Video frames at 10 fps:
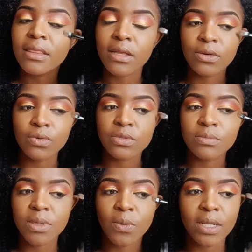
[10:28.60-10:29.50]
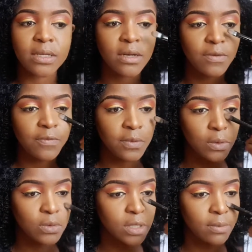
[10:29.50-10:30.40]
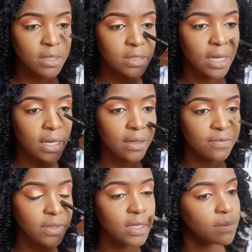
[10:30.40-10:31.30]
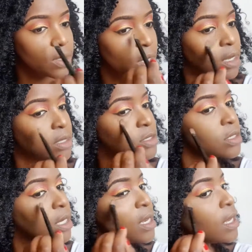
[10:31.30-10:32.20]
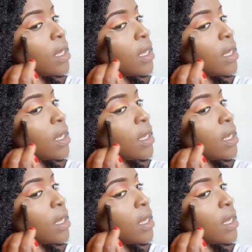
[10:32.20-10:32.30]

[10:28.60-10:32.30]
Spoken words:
that knows me well enough knows how much I love Nicki Minaj.